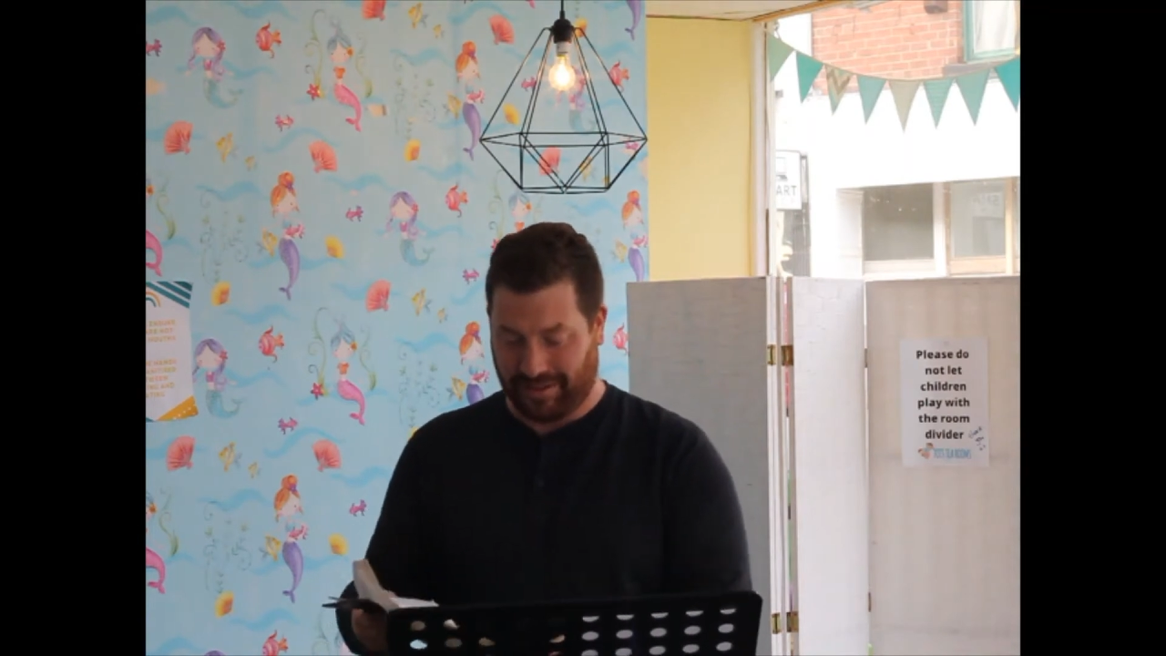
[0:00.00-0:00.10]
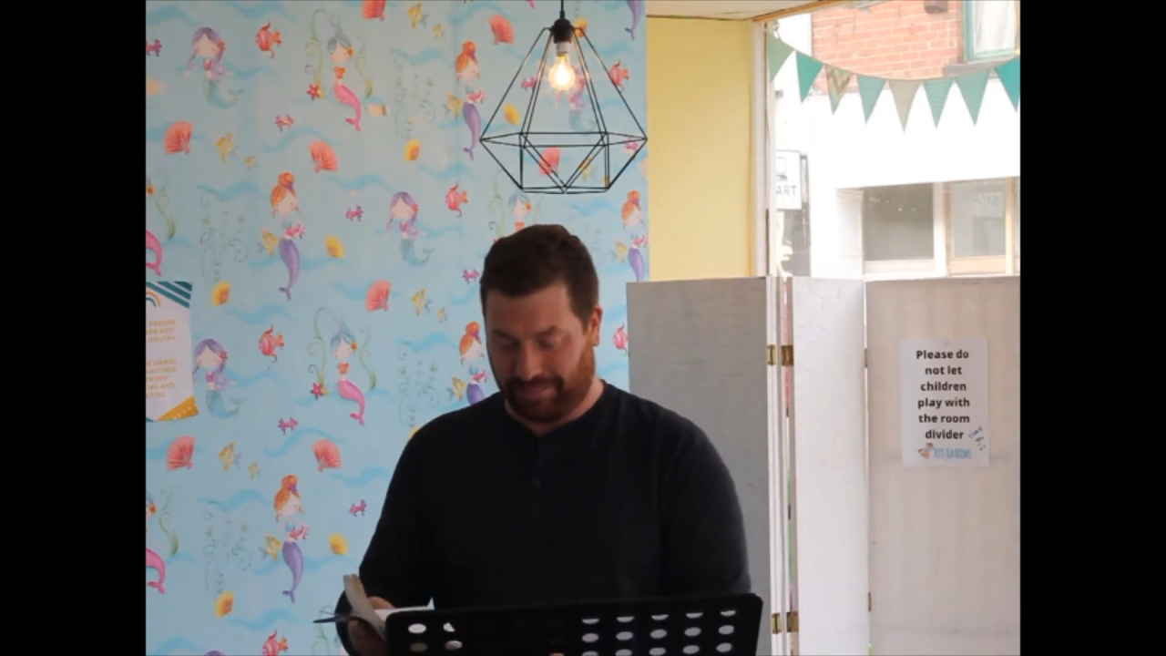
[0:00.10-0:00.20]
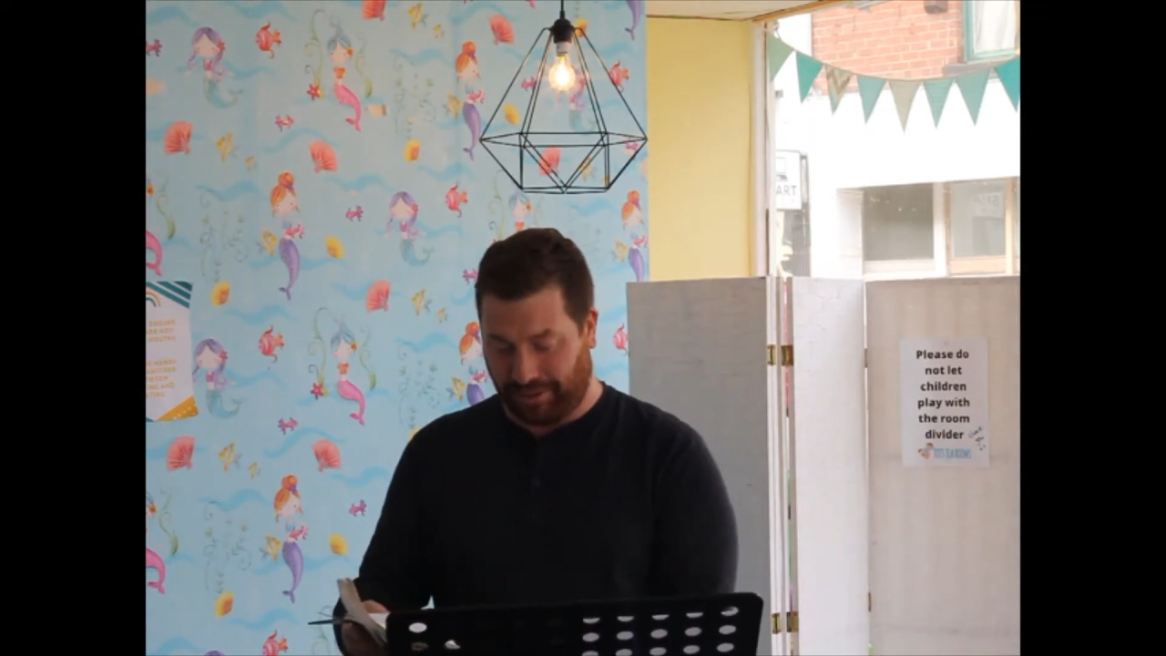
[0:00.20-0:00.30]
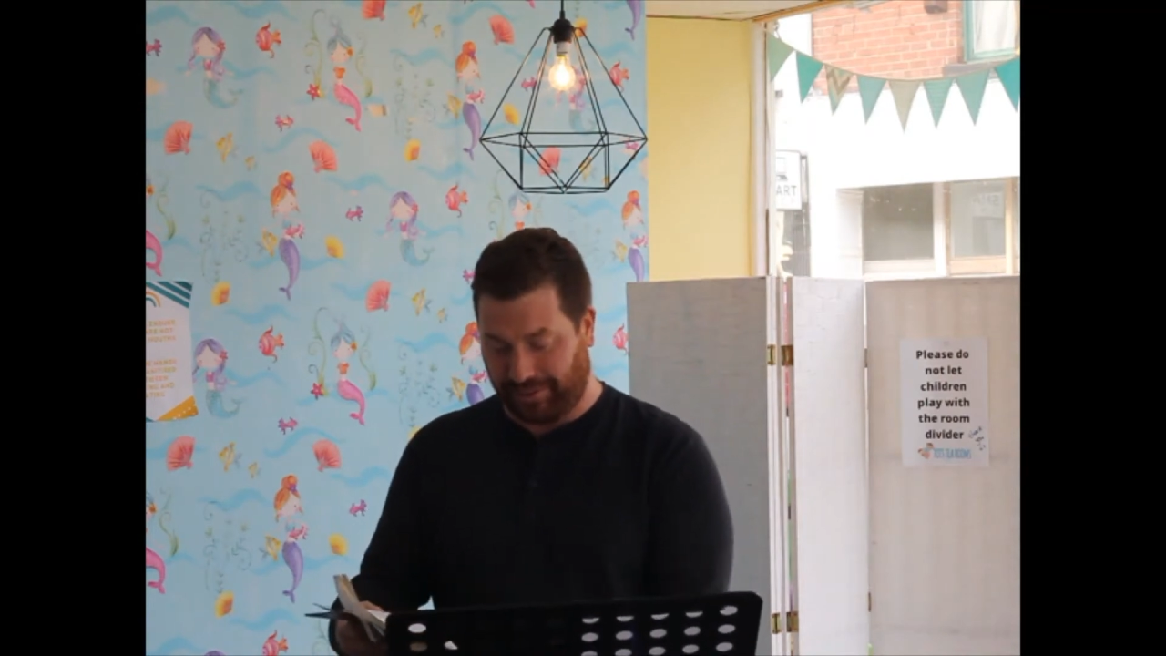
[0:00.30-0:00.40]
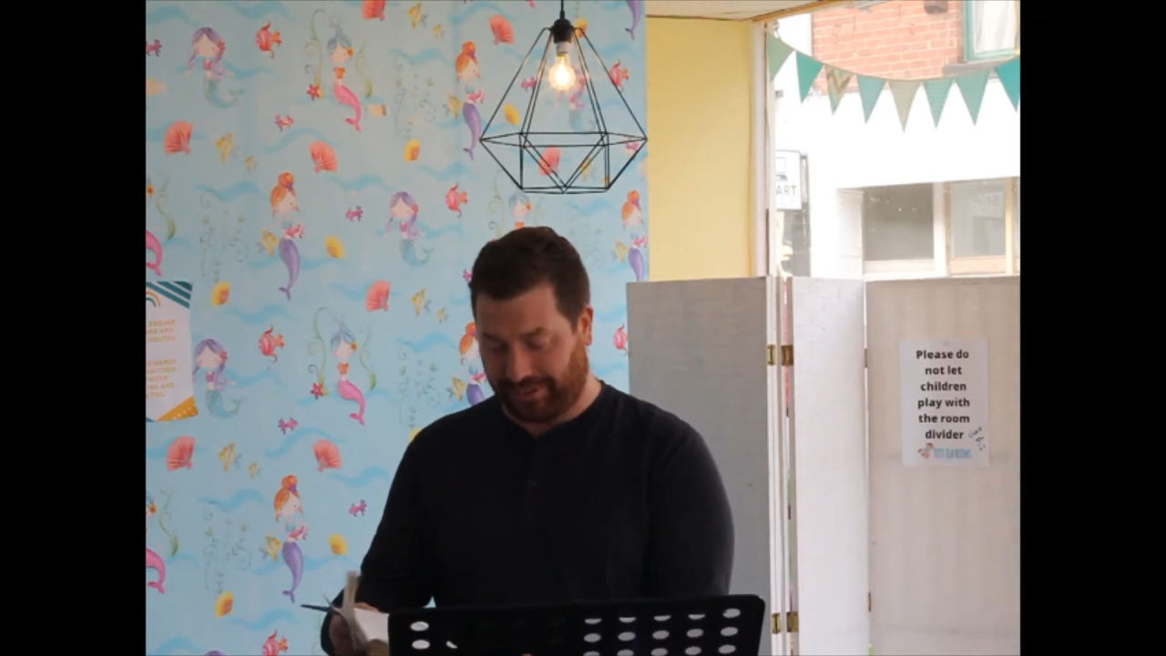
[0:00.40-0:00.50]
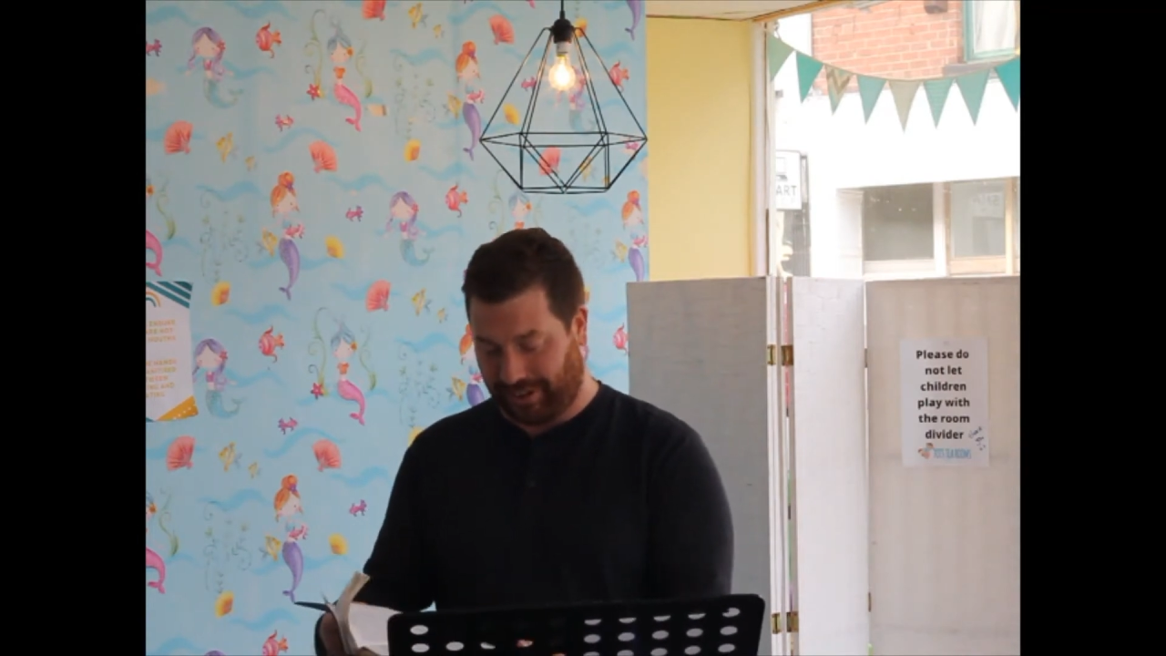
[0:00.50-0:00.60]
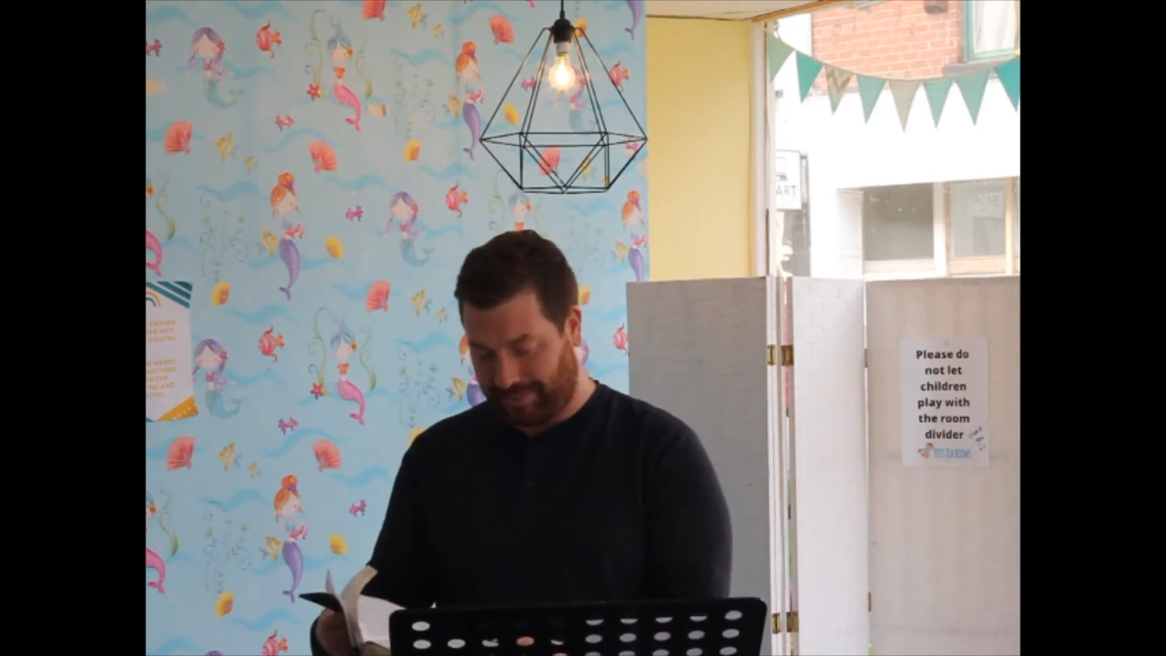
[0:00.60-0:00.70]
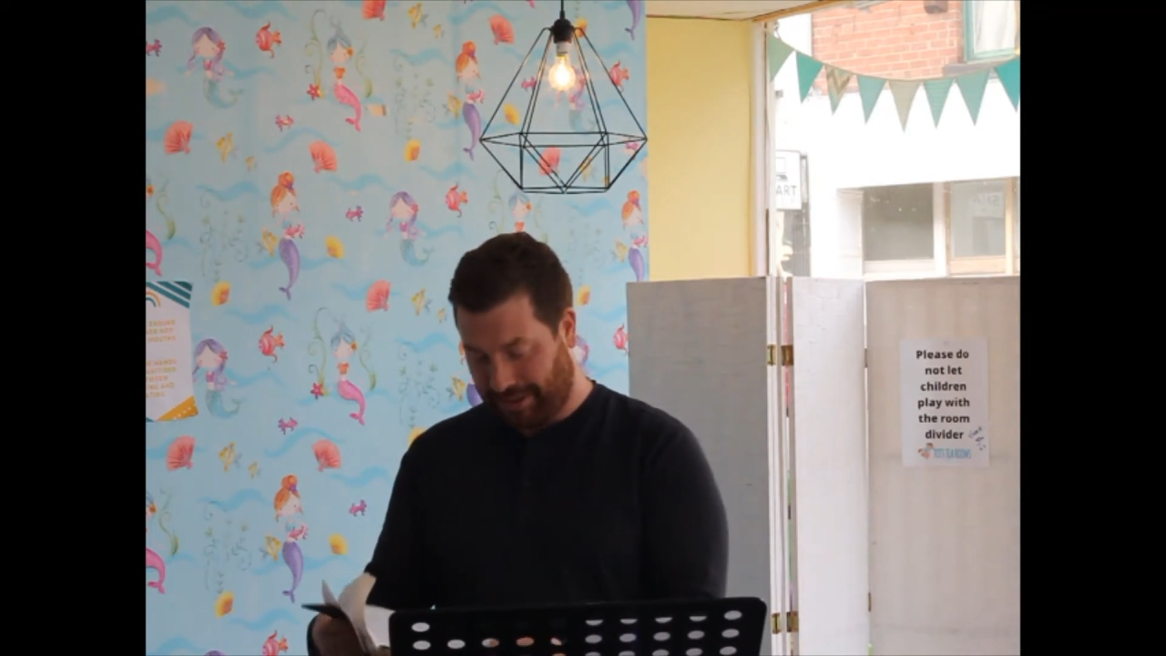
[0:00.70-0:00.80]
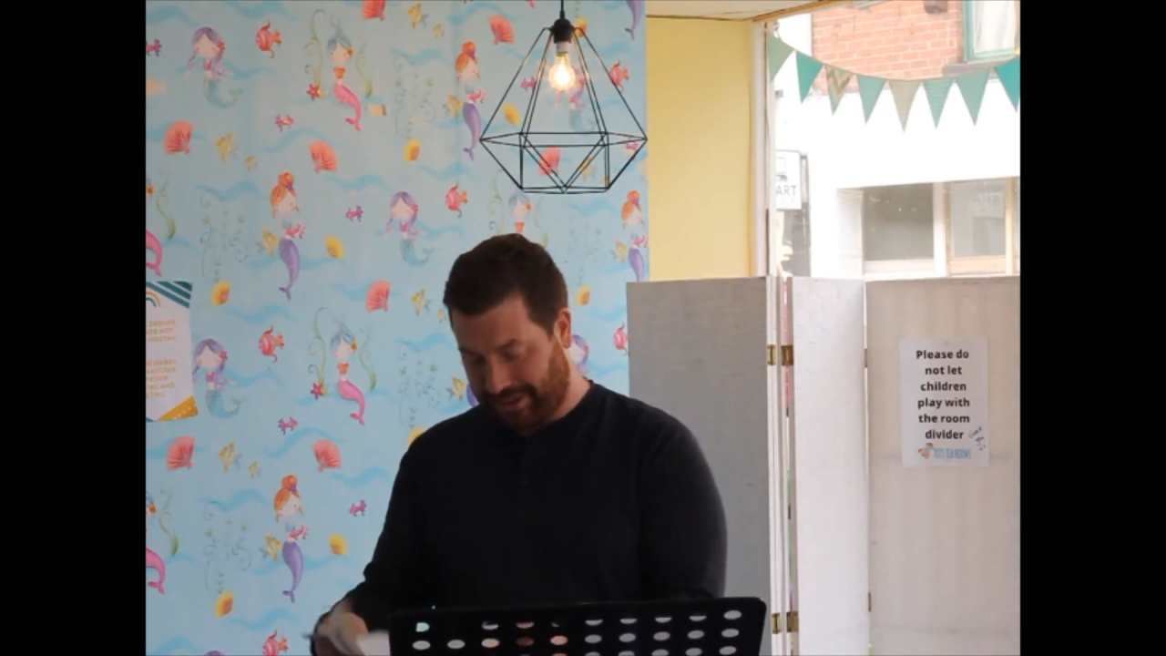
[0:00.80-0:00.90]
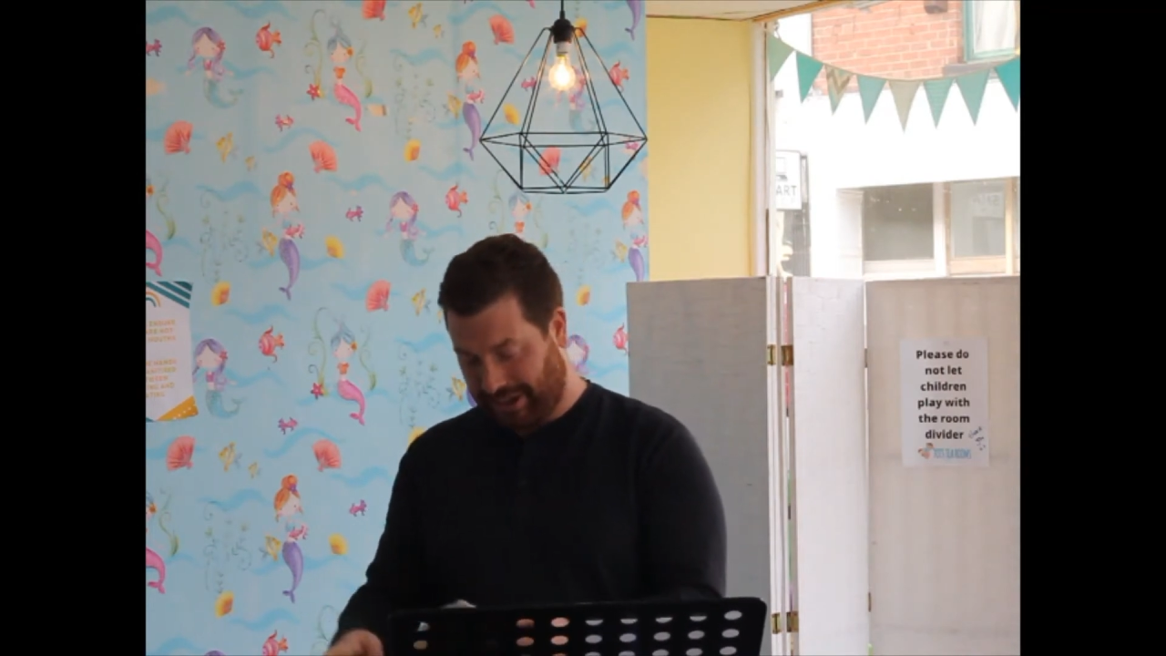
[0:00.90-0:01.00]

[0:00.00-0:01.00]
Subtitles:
prophesied by